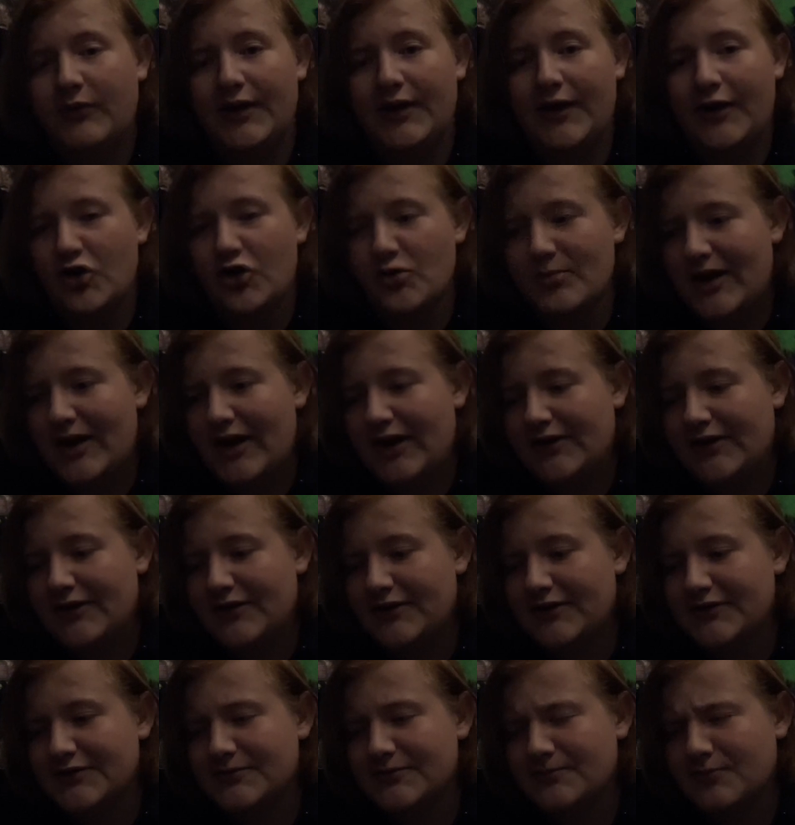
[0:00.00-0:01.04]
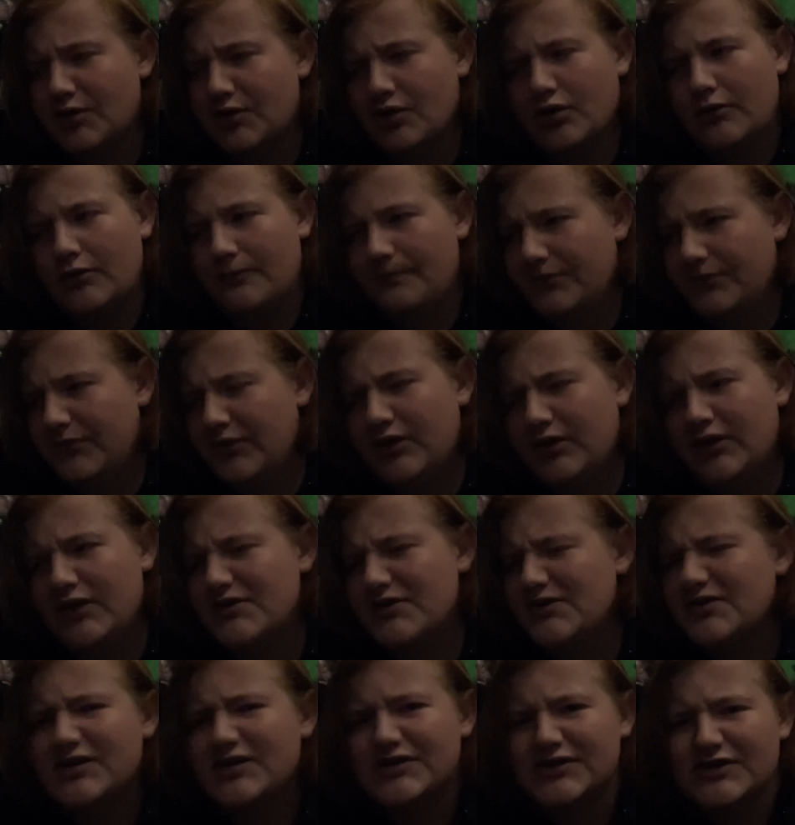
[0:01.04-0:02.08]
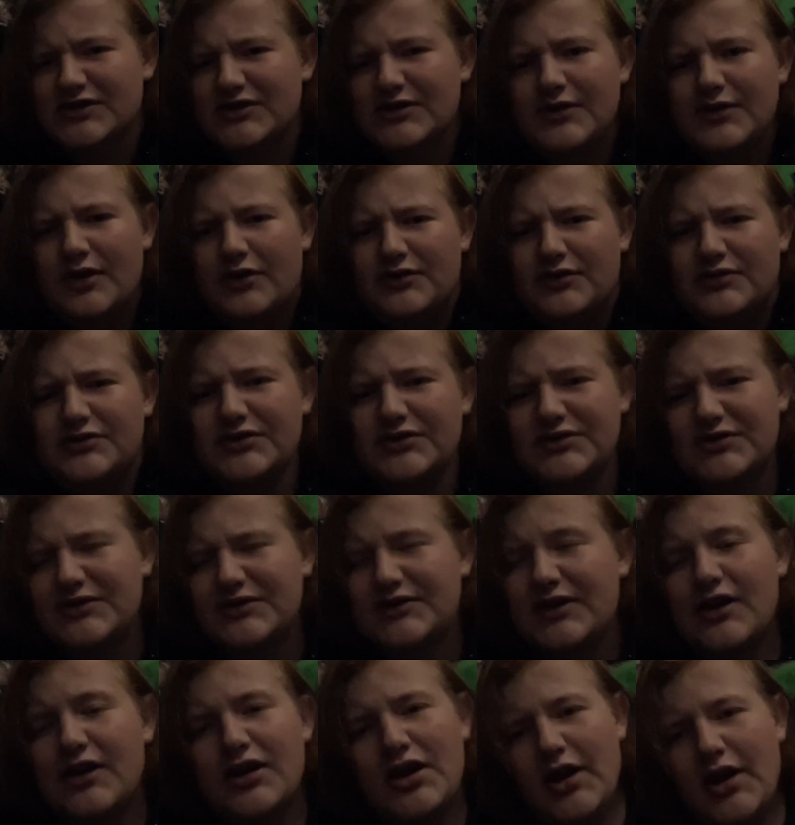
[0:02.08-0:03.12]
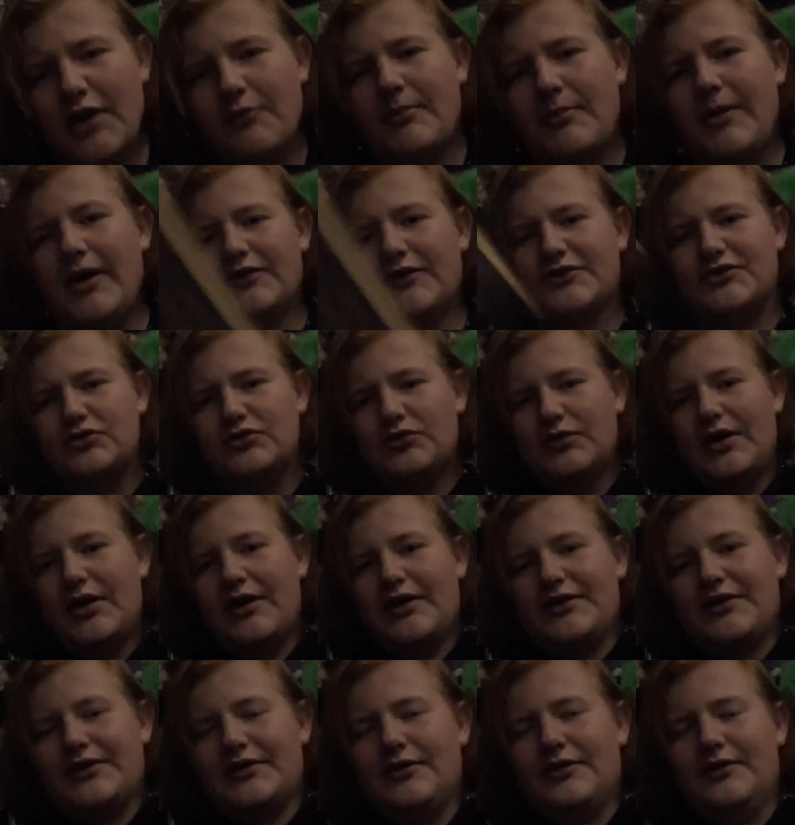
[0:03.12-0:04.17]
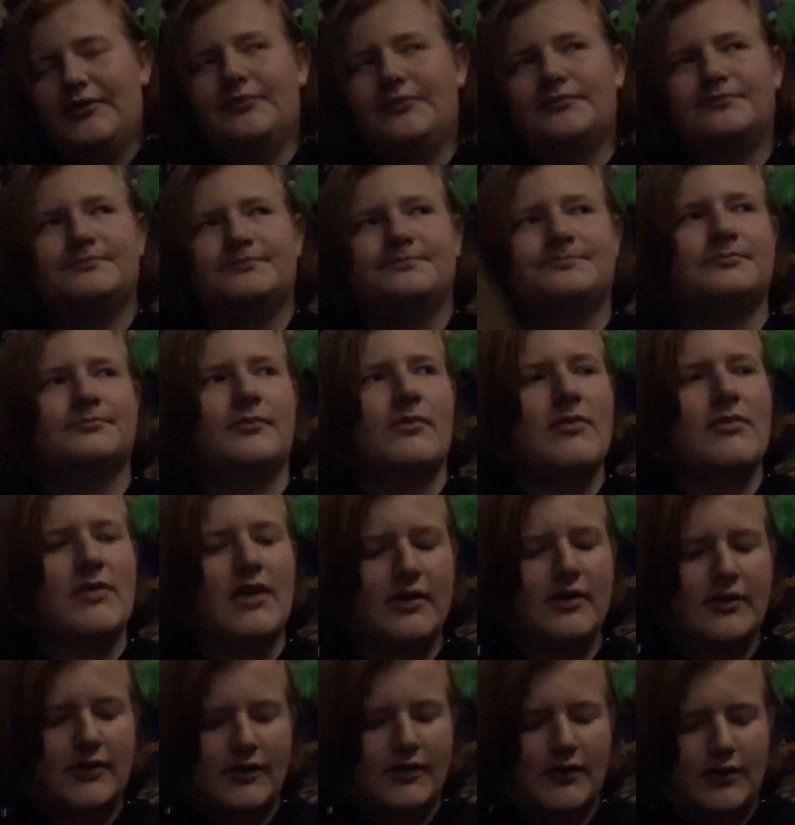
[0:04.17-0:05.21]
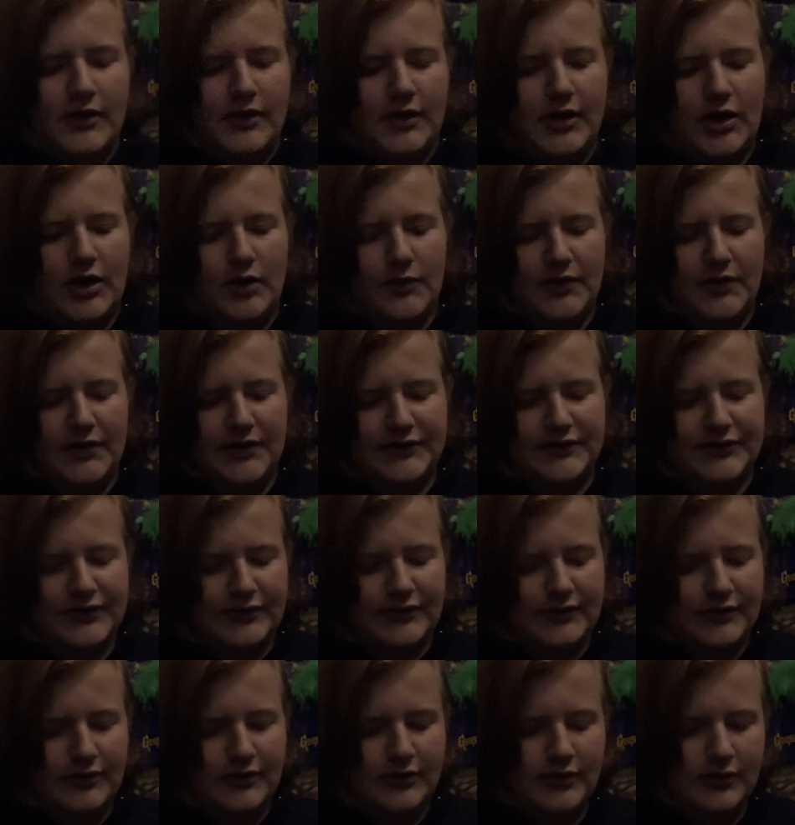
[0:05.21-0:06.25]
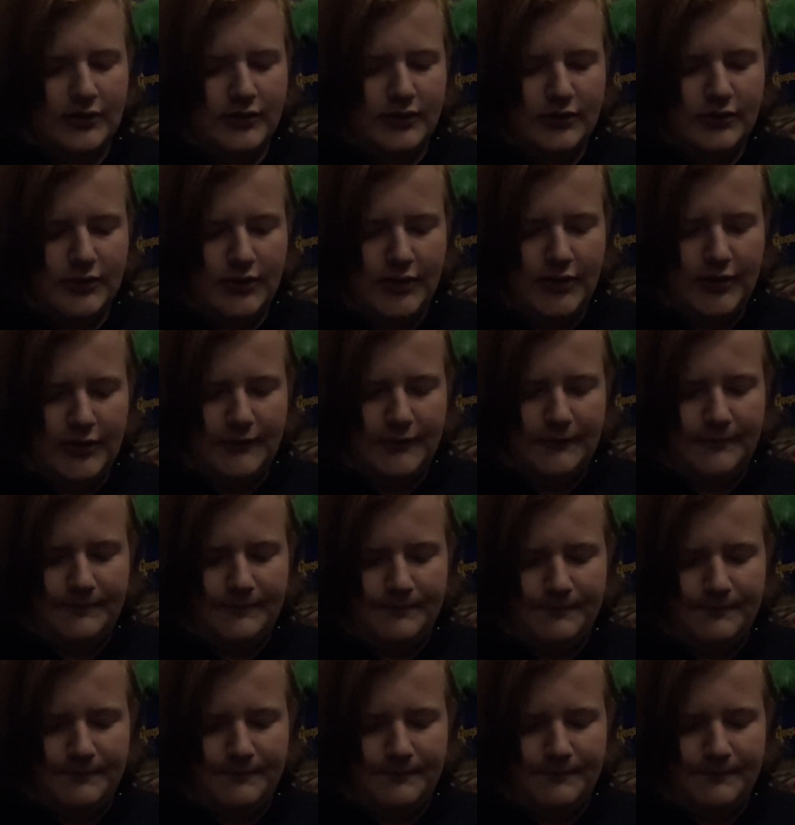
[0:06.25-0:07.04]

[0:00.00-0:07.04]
way I go back, because you know, just to, you know, just to say, yeah, we're back to school, guys. Anyways, yeah.